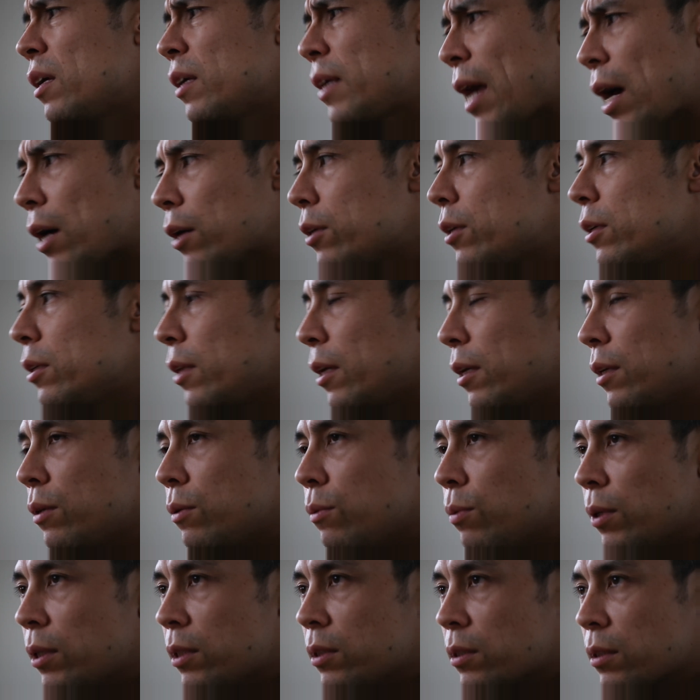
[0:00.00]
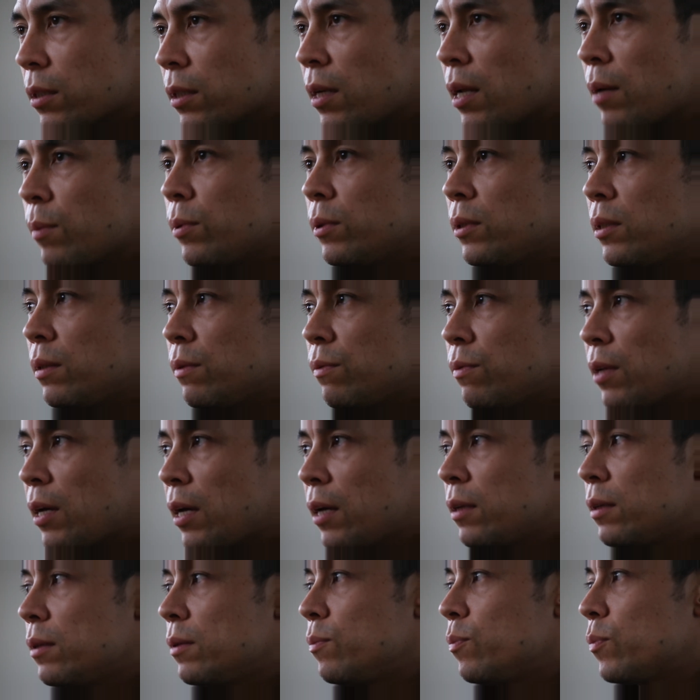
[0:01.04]
calculated risk, and I believe
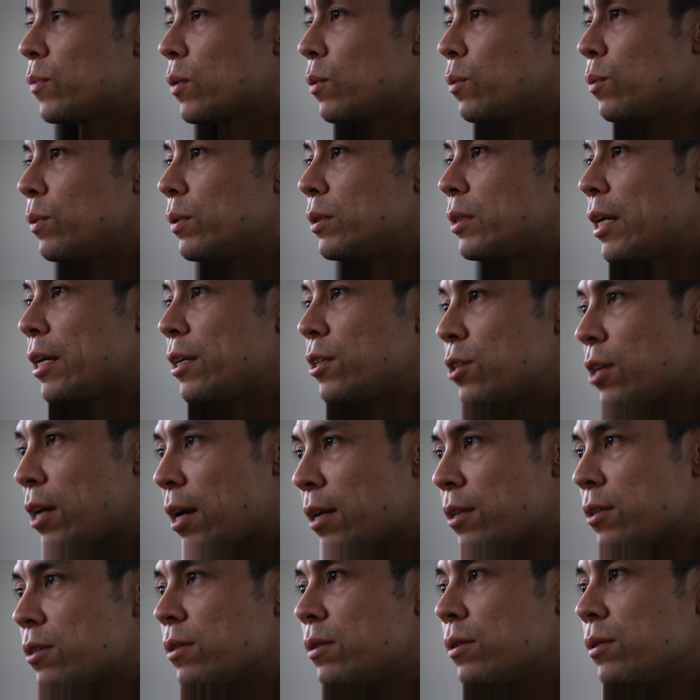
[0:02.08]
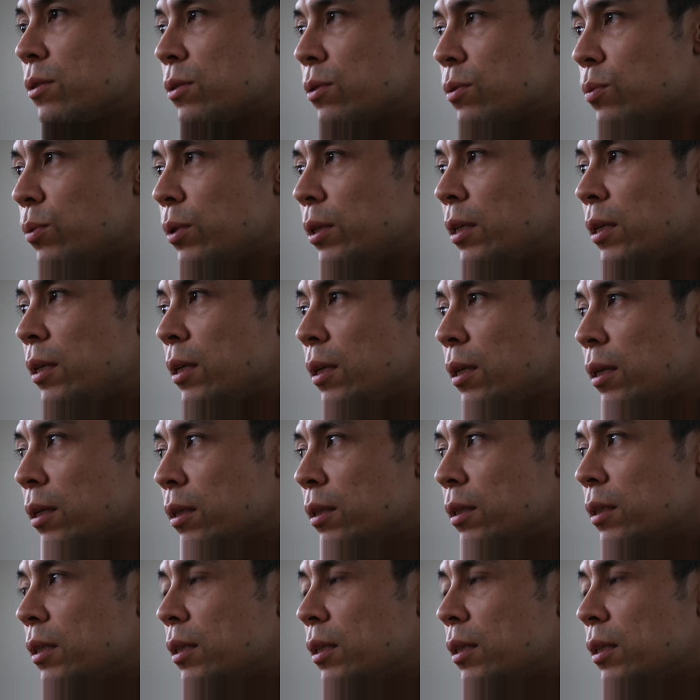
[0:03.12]
that when we take chances, we